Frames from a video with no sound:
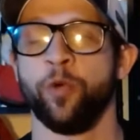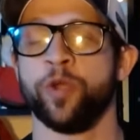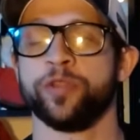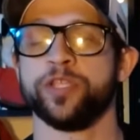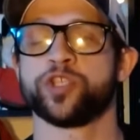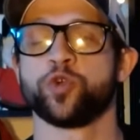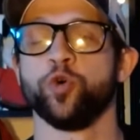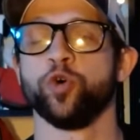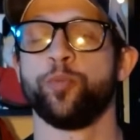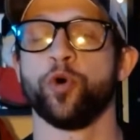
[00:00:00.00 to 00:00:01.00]
where the
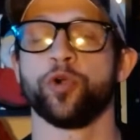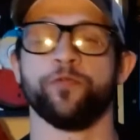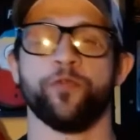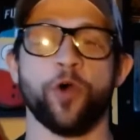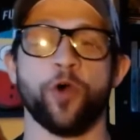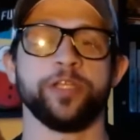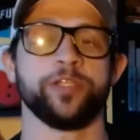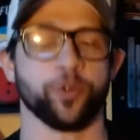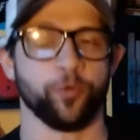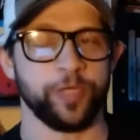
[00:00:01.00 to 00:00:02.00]
school board
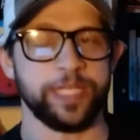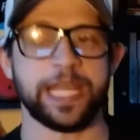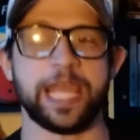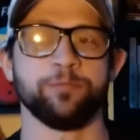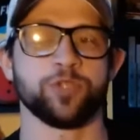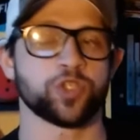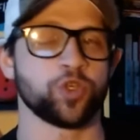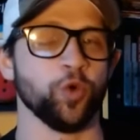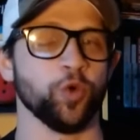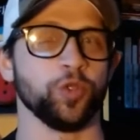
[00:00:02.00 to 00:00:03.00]
voted to rename
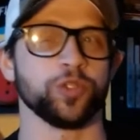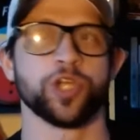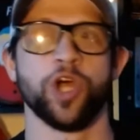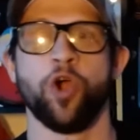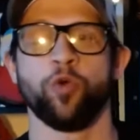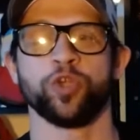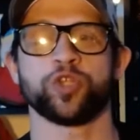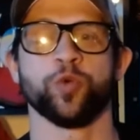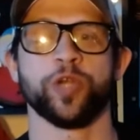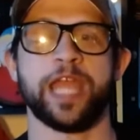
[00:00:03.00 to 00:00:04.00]
schools
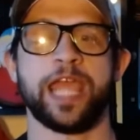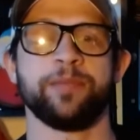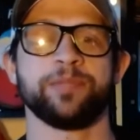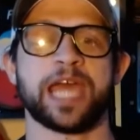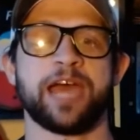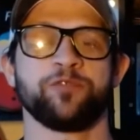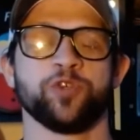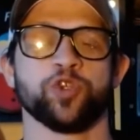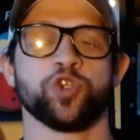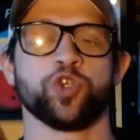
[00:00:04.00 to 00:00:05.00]
which were named
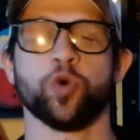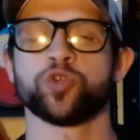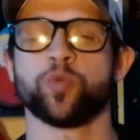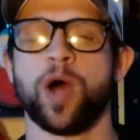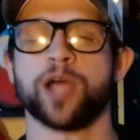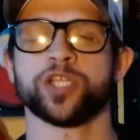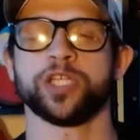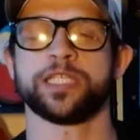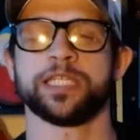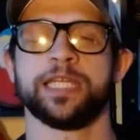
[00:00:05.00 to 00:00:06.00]
after George
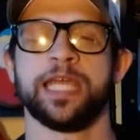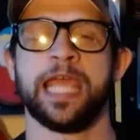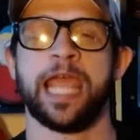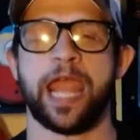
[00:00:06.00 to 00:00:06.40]
Washington,